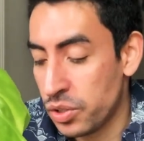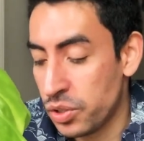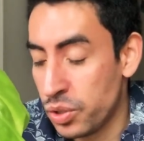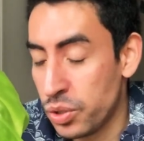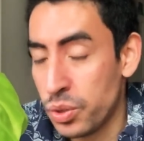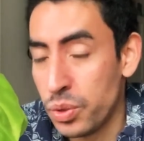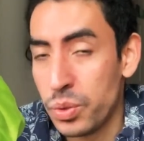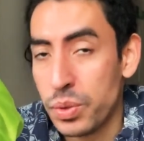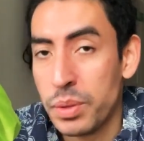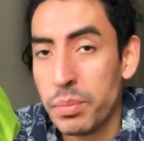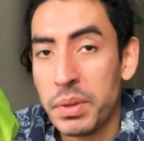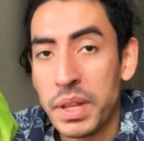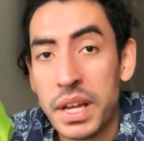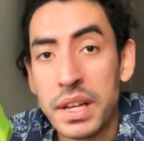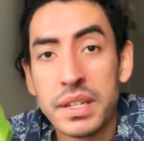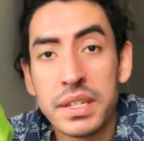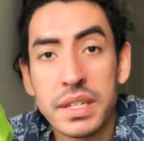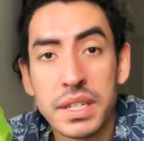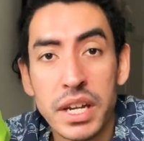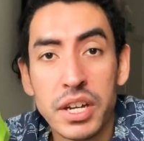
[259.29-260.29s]
to the
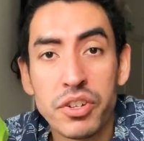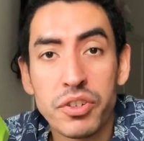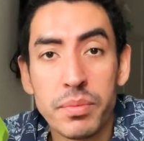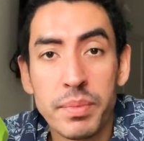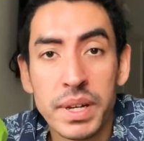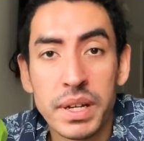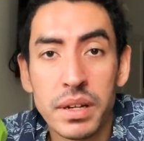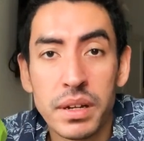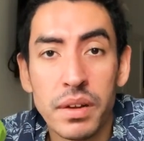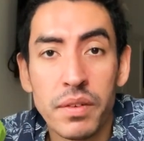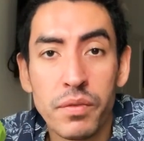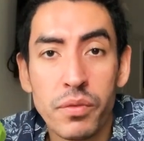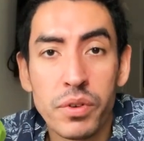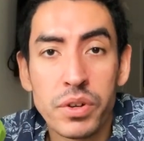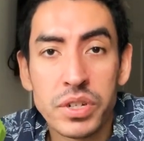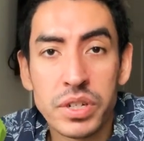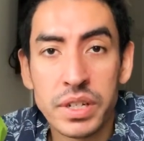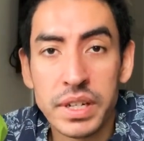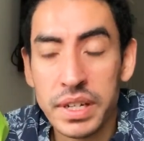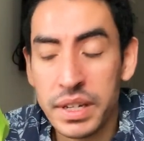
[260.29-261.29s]
plant's detriment,
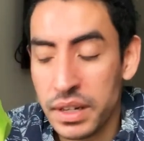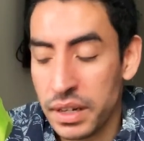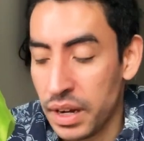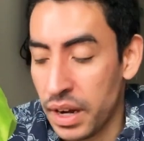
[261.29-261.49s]
unfortunately.